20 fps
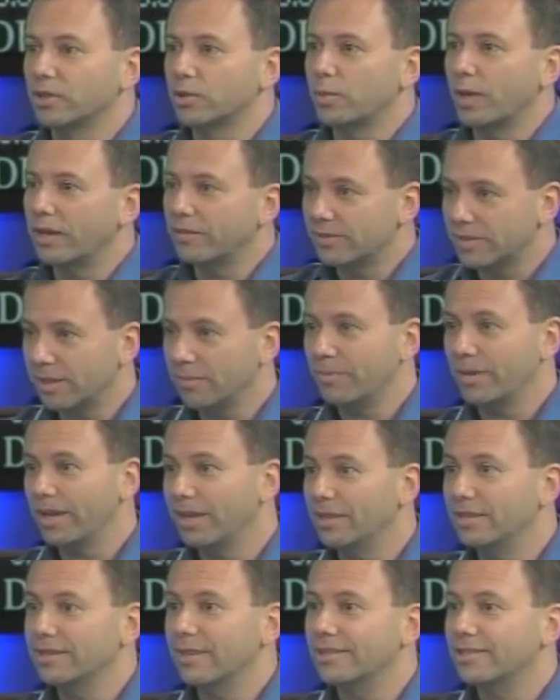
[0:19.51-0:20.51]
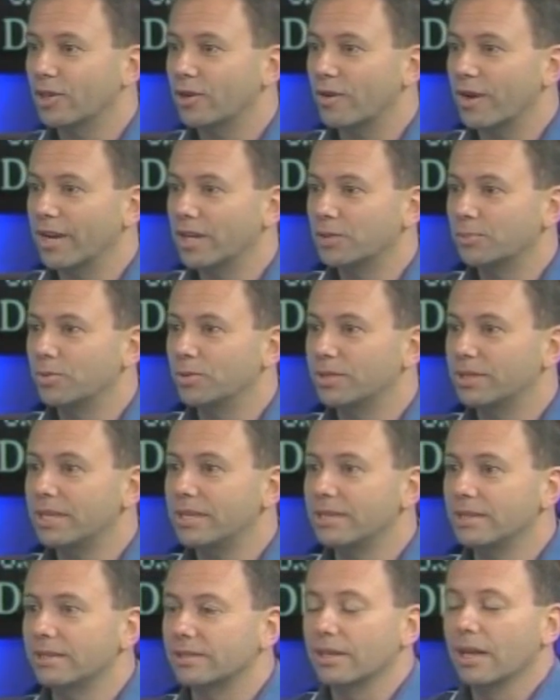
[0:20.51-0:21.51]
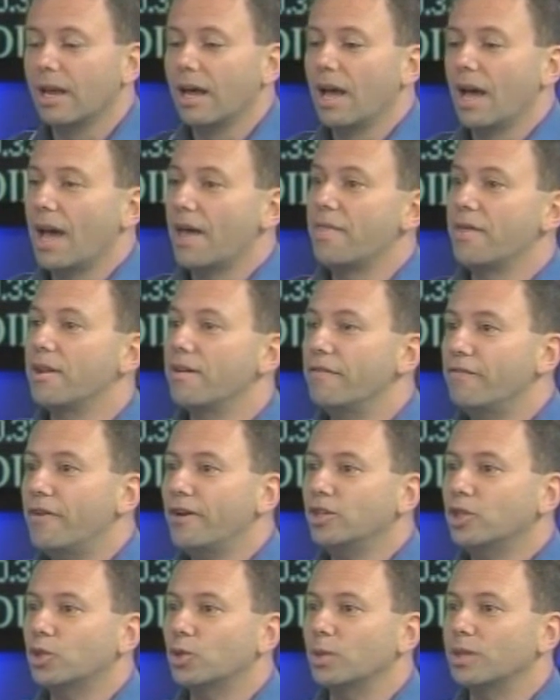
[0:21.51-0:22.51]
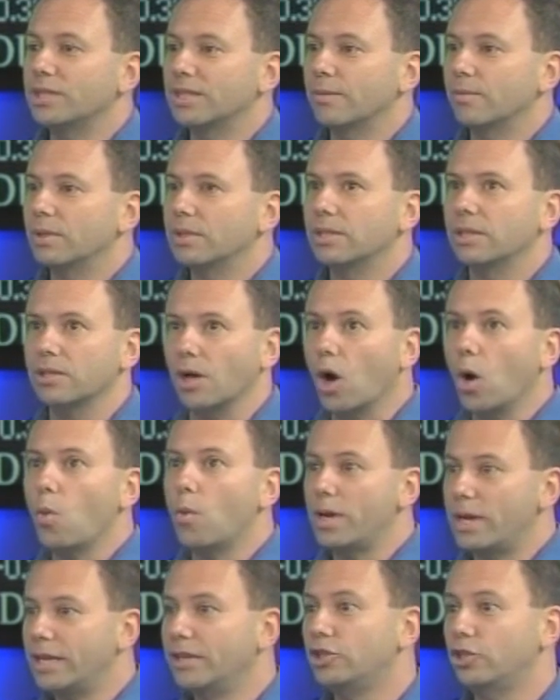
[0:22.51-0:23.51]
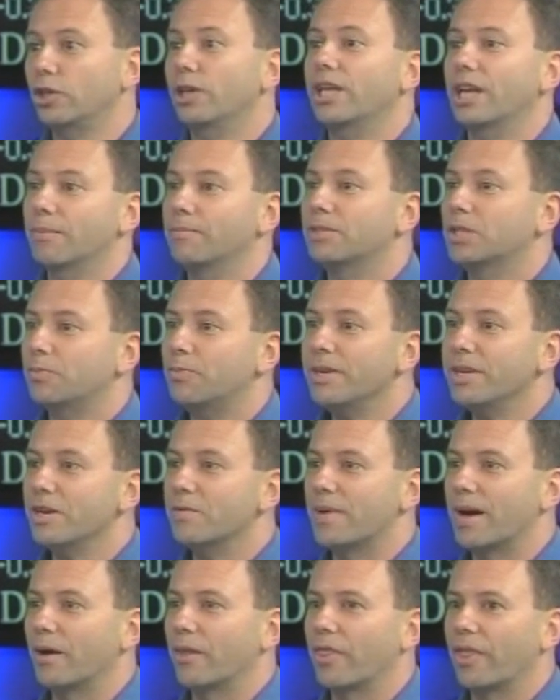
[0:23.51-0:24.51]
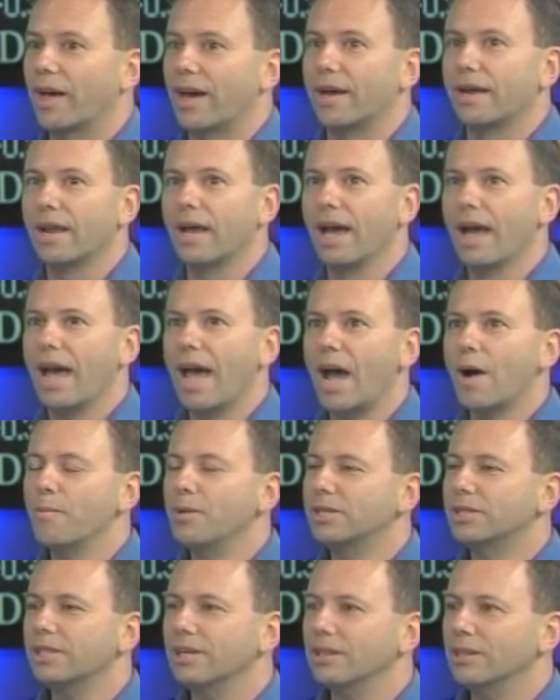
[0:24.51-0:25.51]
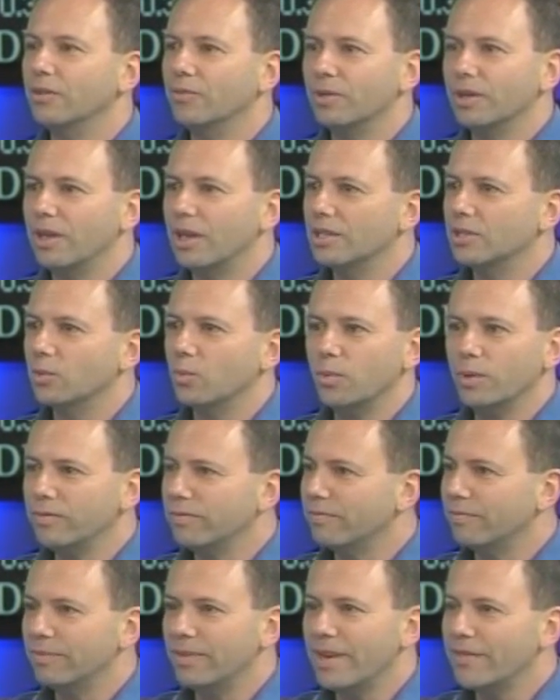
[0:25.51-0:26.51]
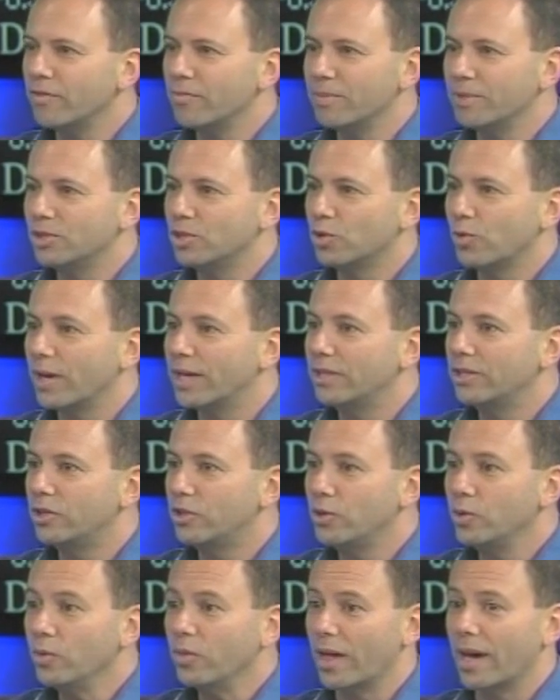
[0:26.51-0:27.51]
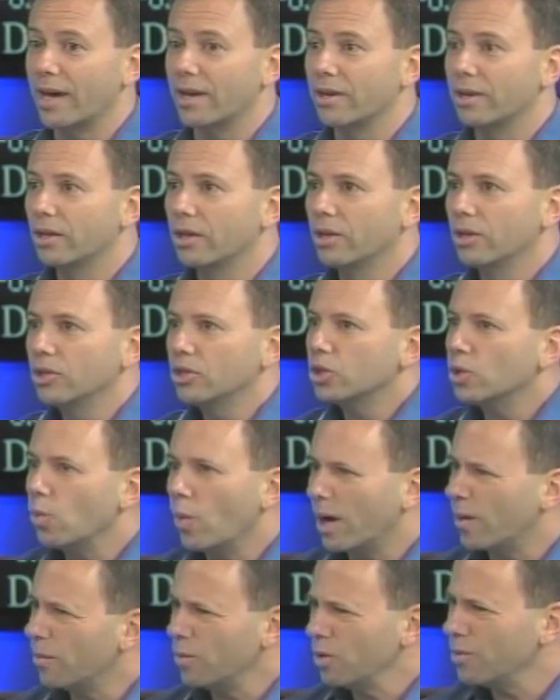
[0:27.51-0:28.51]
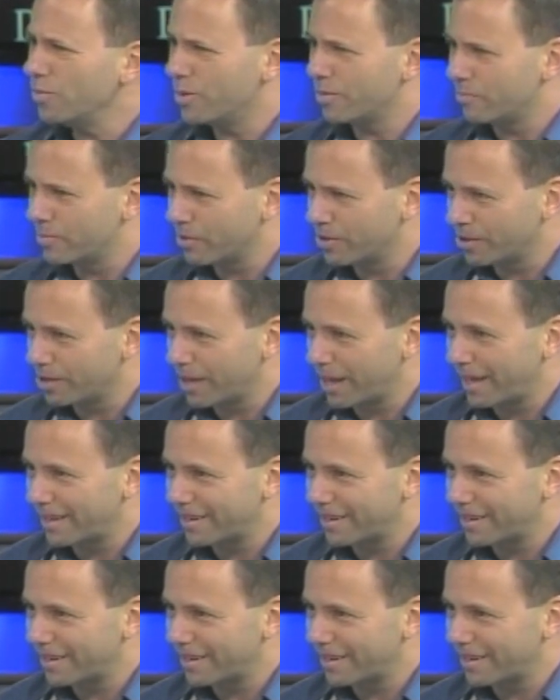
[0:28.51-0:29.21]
We have something else that's our expertise. And then eventually someone says, oh, we need you to get up and speak about that. And we suddenly realize we've never been trained to do that. So why would we be good at it?